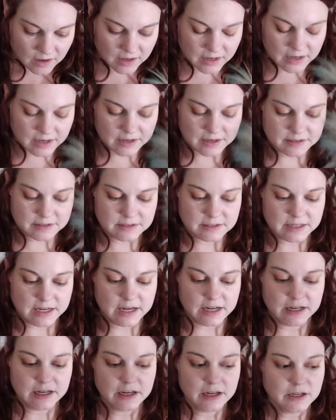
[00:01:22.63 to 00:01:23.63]
is
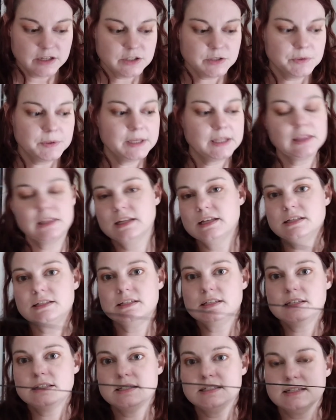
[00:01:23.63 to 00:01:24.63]
doing
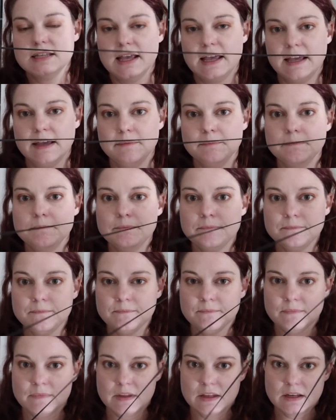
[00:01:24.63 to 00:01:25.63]
this
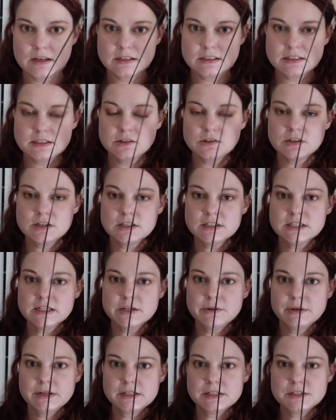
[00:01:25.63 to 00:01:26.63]
still
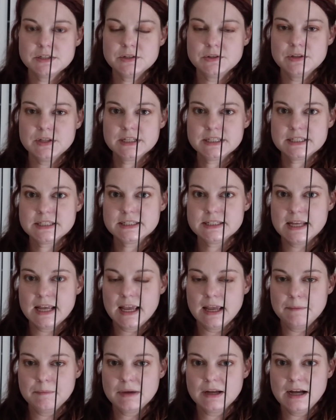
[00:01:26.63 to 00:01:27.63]
continuing to do this
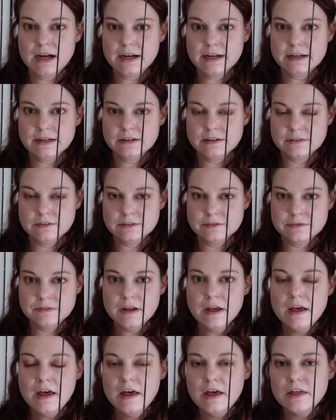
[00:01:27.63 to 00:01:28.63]
same kind of
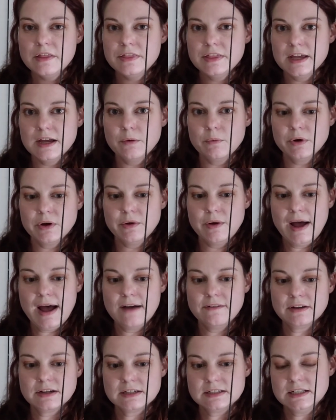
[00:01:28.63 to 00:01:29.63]
thing where you
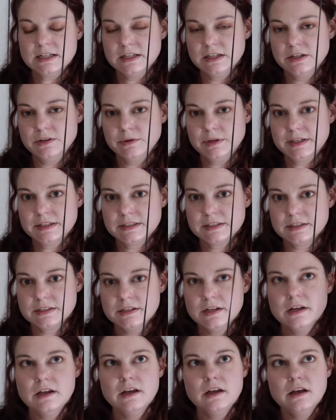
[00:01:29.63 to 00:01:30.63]
have a continuous